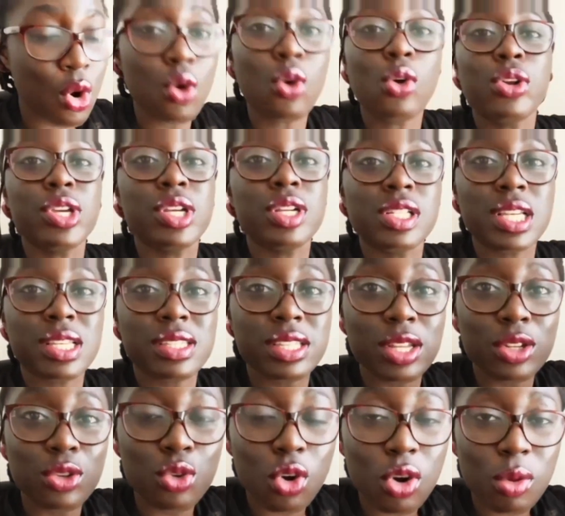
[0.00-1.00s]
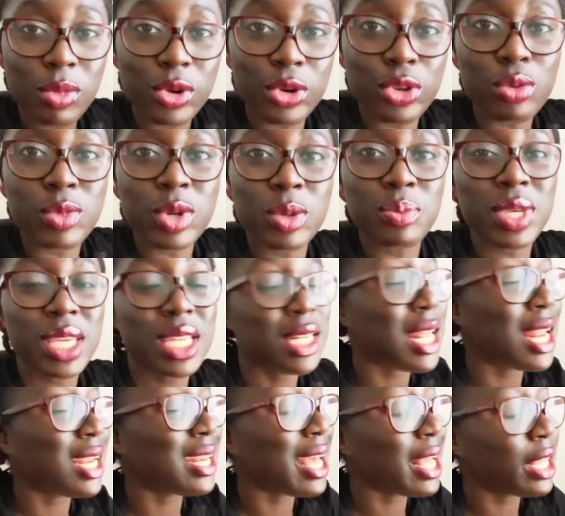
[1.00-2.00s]
or you're just a normal human being
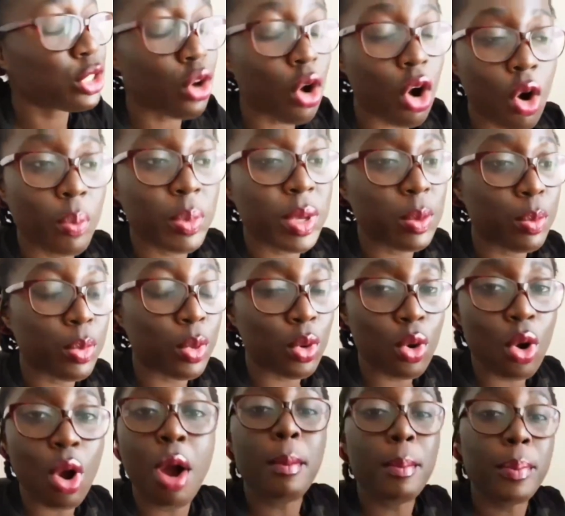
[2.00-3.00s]
that likes all people,